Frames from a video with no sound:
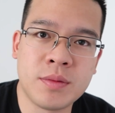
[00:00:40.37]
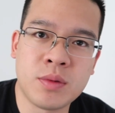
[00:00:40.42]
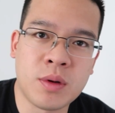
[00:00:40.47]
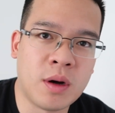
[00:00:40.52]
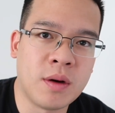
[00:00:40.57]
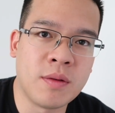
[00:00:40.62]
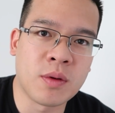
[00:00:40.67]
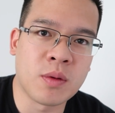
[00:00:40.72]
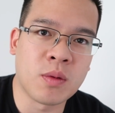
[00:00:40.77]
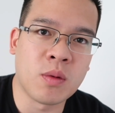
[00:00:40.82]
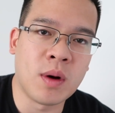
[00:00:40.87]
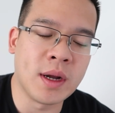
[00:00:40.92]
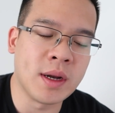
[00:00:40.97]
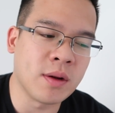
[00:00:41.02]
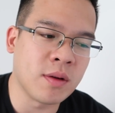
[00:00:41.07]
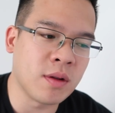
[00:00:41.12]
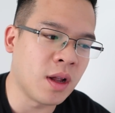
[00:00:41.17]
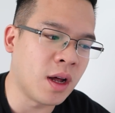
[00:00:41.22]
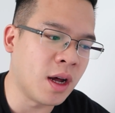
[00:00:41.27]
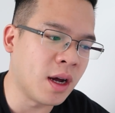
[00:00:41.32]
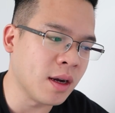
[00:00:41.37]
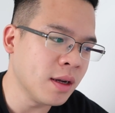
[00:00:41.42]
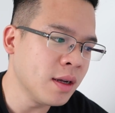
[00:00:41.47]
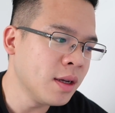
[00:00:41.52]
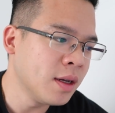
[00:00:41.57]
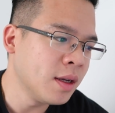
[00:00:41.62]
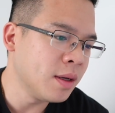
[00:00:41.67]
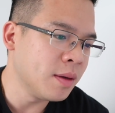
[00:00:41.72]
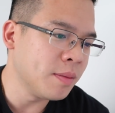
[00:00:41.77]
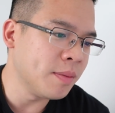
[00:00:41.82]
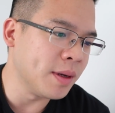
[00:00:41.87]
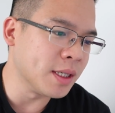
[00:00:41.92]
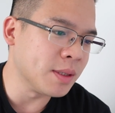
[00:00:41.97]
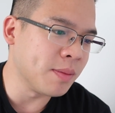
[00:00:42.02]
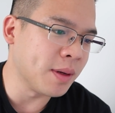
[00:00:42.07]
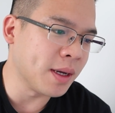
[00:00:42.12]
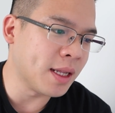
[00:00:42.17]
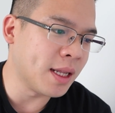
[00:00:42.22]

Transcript: 12 or 1 o'clock because my